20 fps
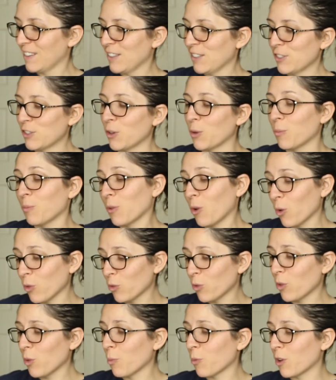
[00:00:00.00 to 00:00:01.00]
So
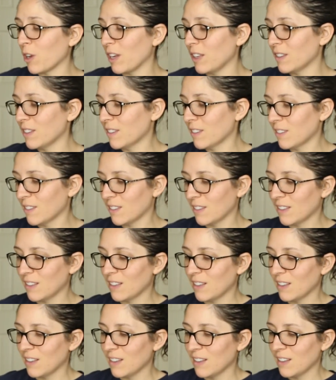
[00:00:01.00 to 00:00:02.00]
goes through the breeds,
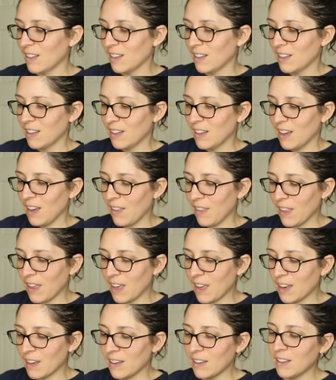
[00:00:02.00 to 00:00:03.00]
and
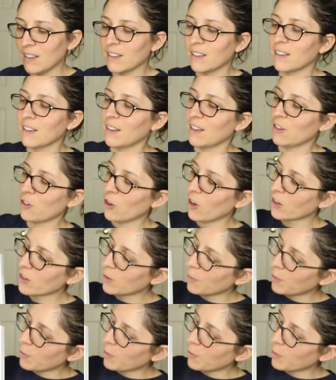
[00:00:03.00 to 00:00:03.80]
then talks